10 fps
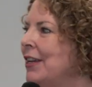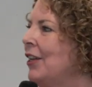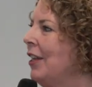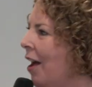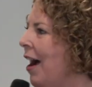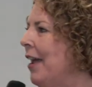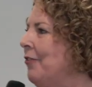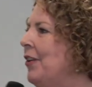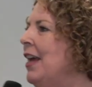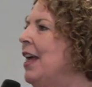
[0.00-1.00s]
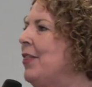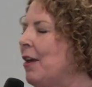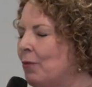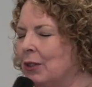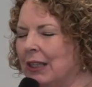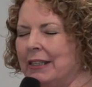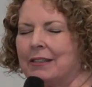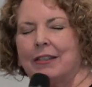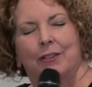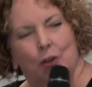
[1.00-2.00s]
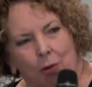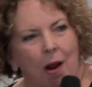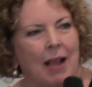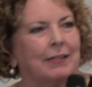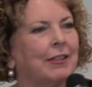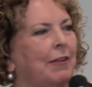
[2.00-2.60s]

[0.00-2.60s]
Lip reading: a life that releases Christ